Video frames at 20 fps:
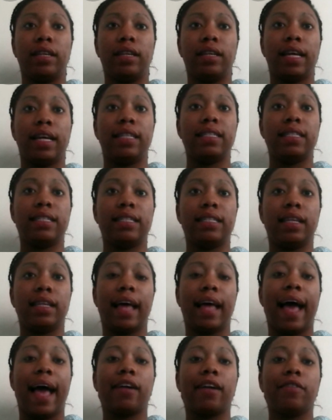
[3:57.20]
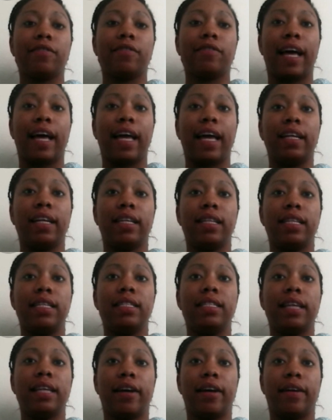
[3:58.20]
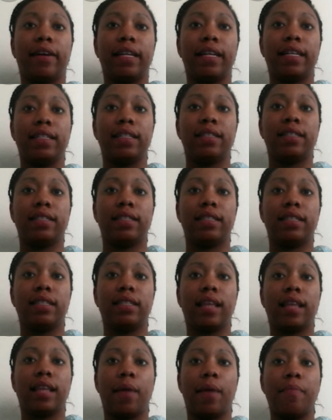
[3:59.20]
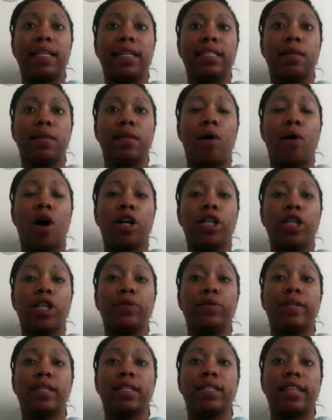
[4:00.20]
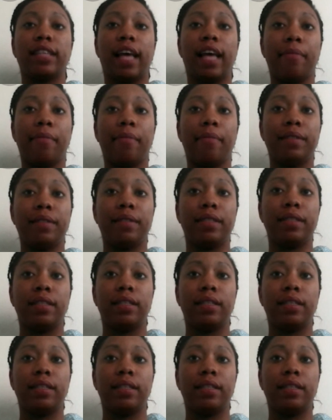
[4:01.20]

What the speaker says: It is the lack of light in these areas that makes them hard to accept.